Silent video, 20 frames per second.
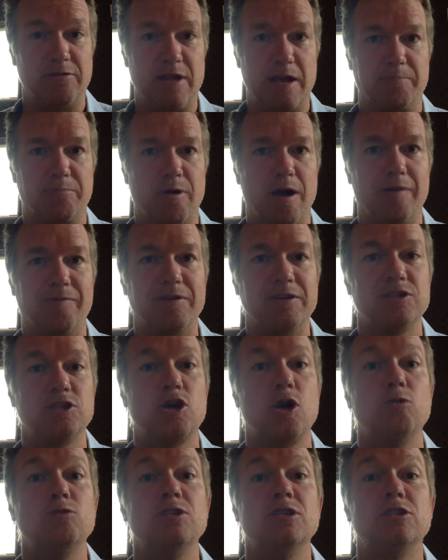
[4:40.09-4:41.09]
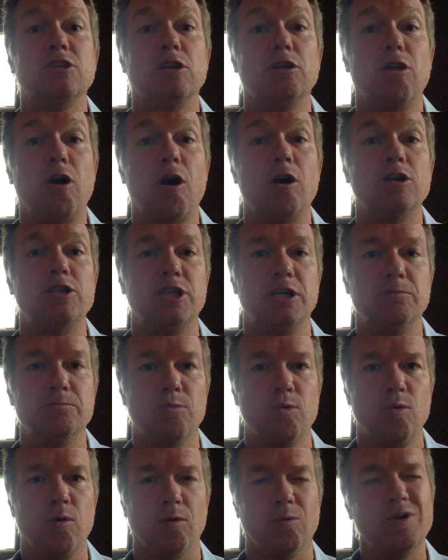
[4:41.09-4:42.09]
of net profits goes into launching
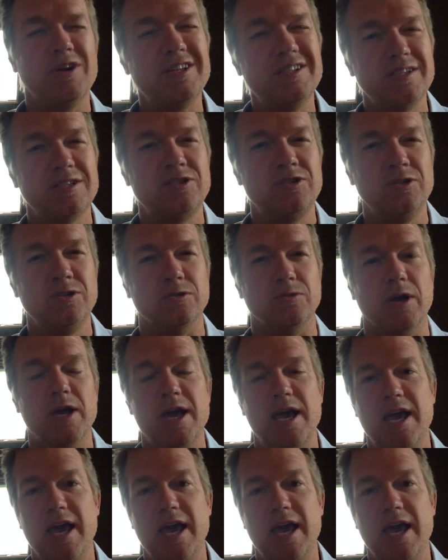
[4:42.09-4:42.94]
more. What does this do?